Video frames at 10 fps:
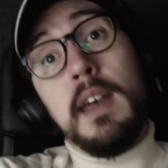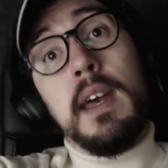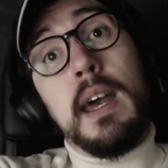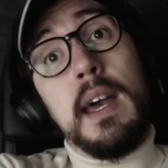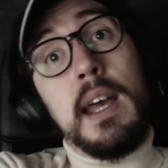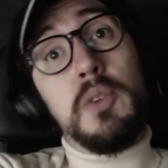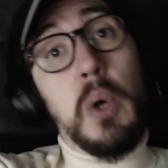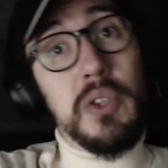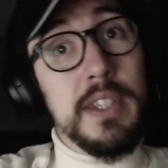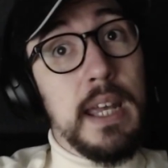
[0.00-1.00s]
as well
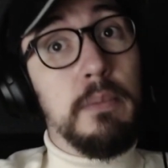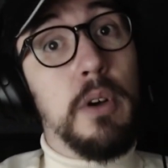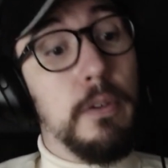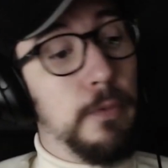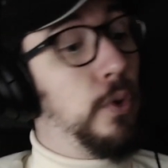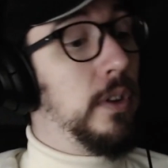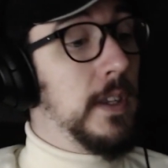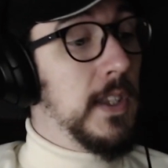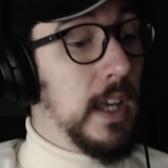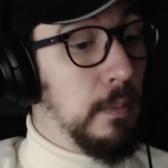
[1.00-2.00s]
as a timer for the
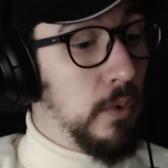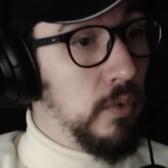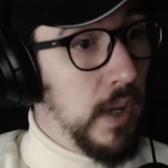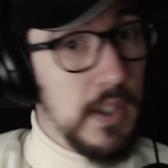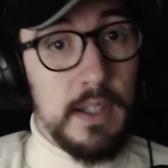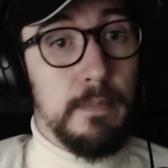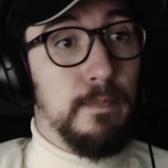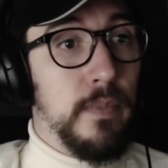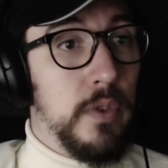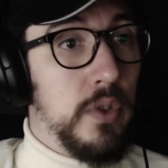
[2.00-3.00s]
same reason.
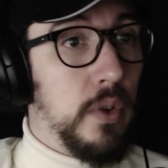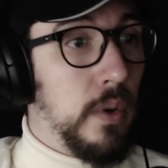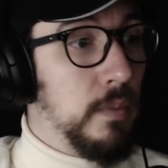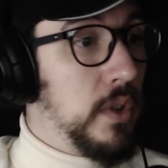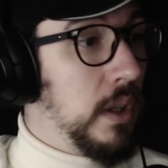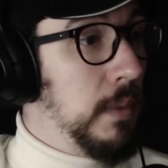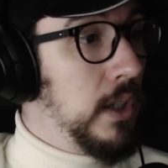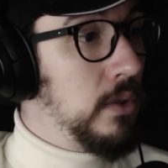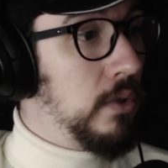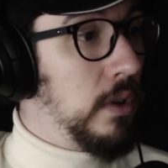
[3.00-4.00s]
So I'm just going to make
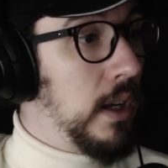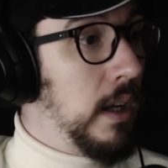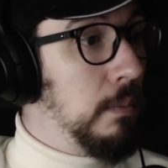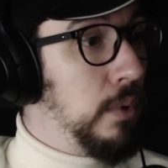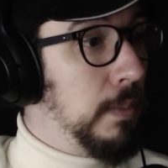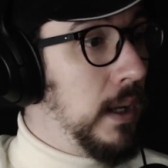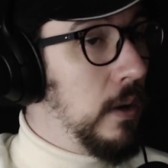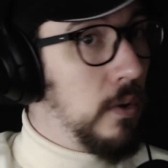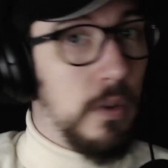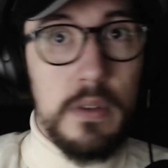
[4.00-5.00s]
sure I am
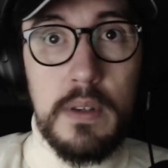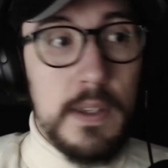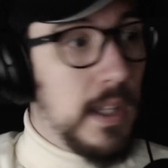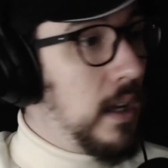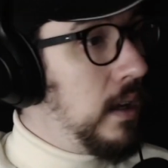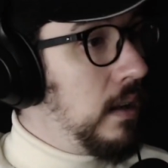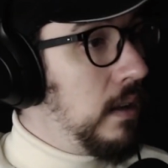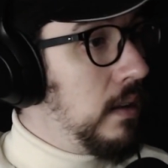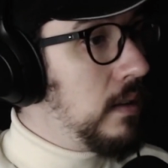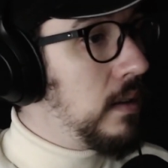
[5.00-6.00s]
prepared on this
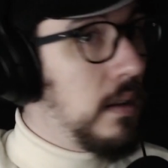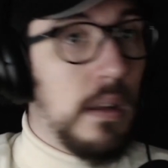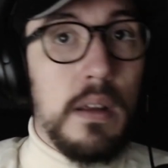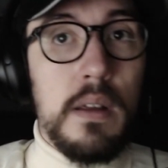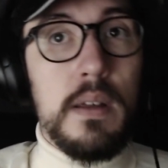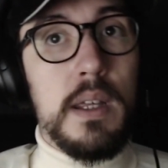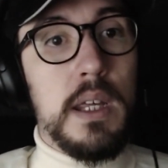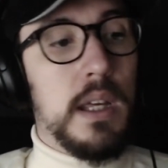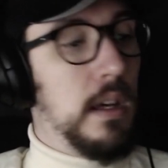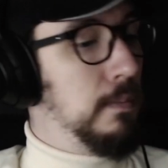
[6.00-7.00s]
end.
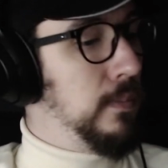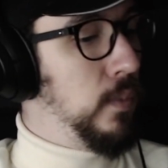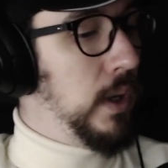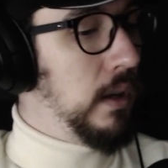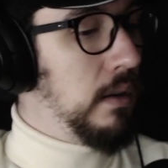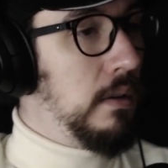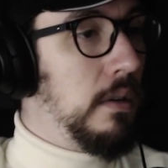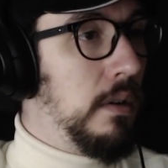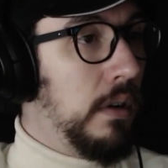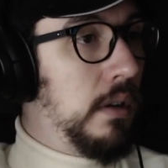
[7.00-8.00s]
Yep, we
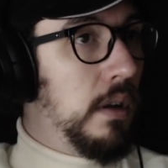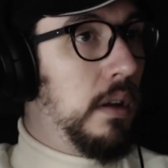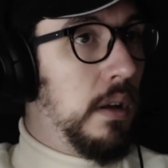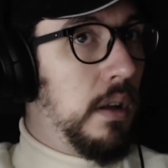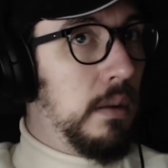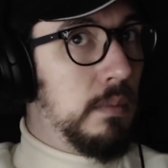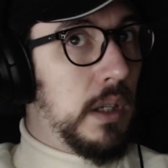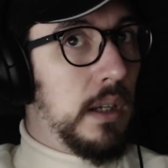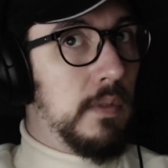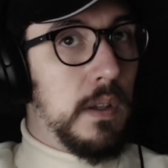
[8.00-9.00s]
are. I'm
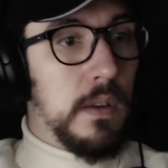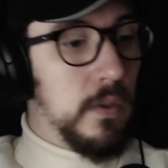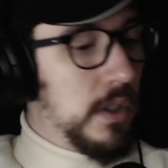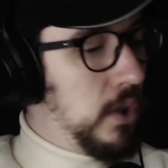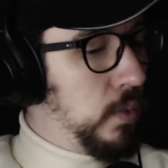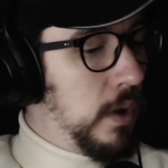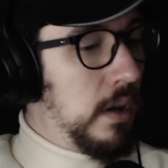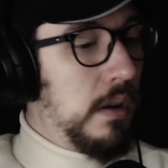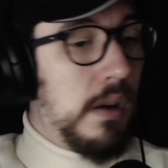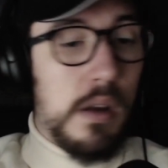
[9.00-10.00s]
going to give you the 3, 2, 1